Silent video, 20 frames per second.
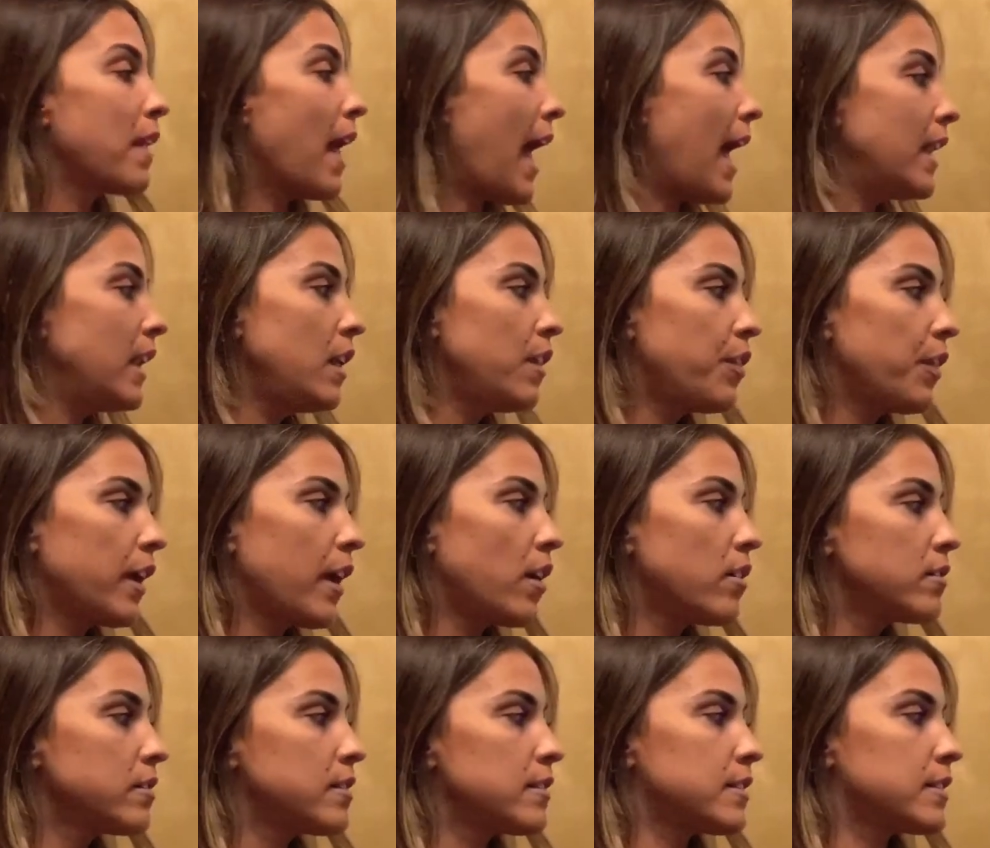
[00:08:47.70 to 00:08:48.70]
Anything
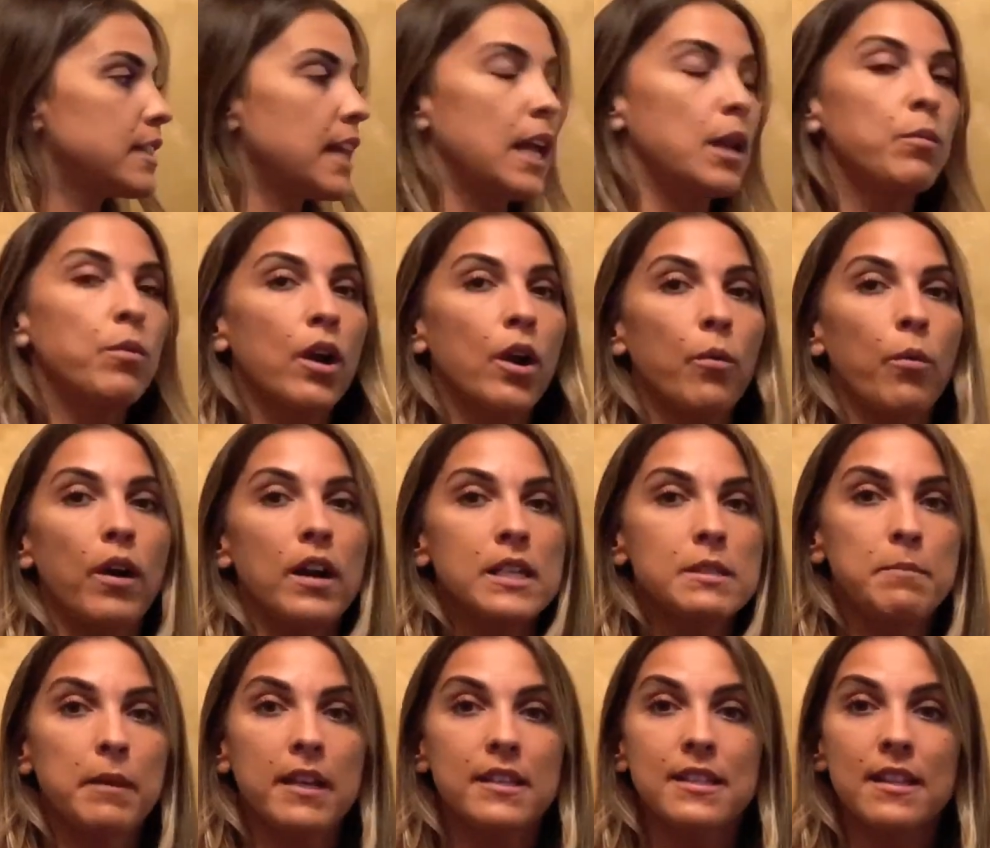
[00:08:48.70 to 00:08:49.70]
else stayed where it was
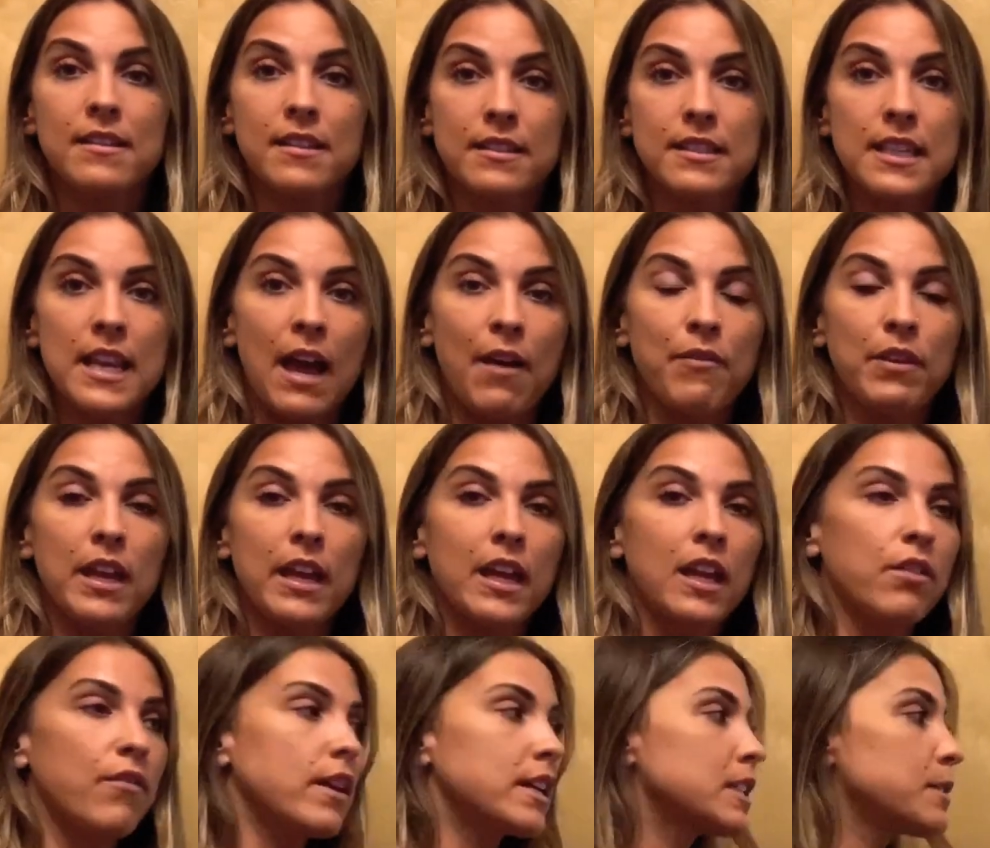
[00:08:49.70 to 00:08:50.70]
because it doesn't have a
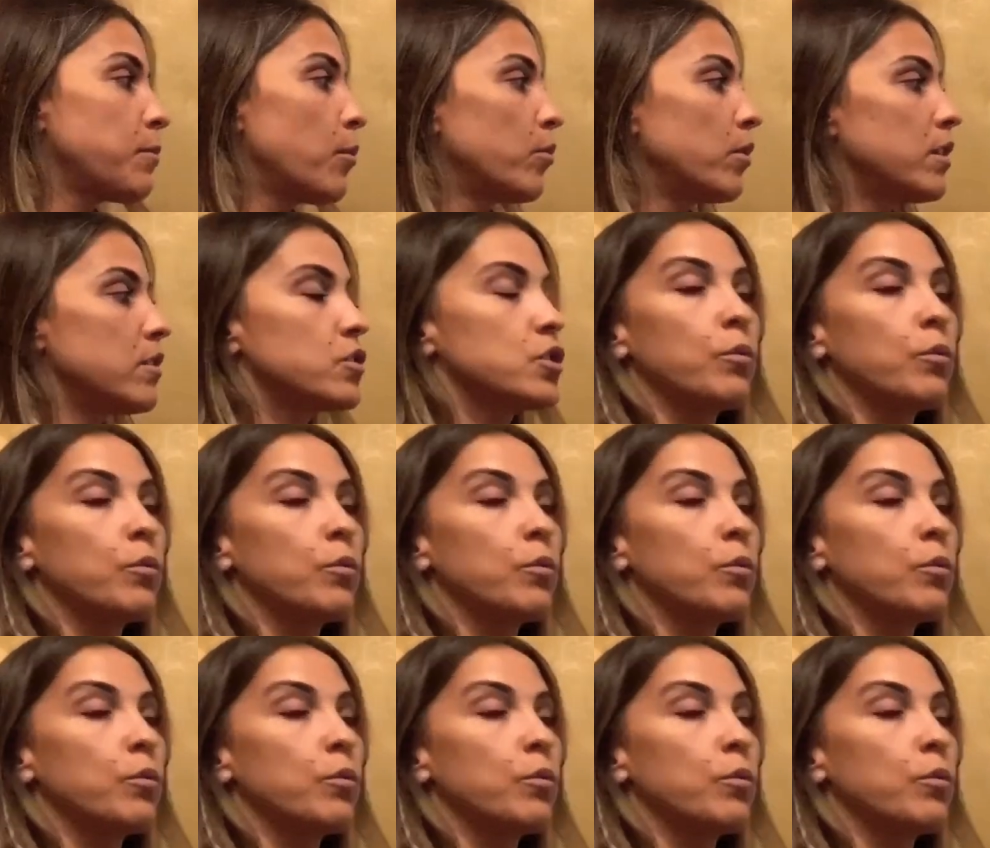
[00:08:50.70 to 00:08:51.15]
negative exponent,